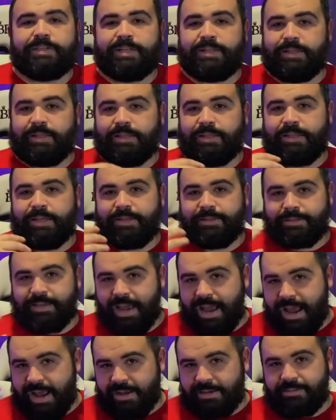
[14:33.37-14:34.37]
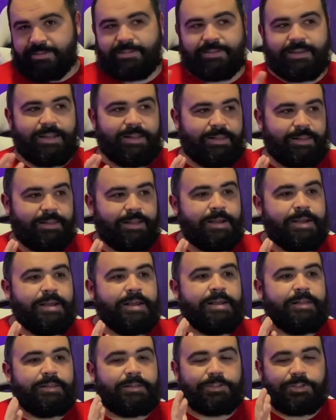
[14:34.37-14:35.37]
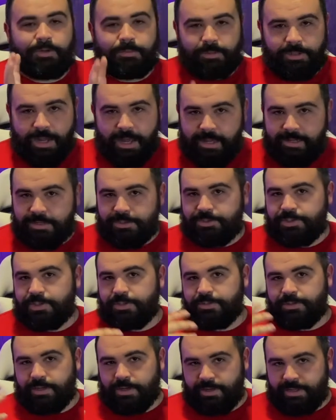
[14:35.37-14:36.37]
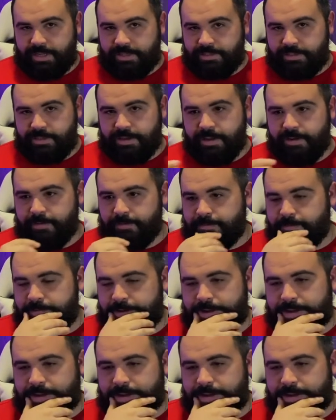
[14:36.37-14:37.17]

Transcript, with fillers: and the attacks and the terminologies and all that stuff.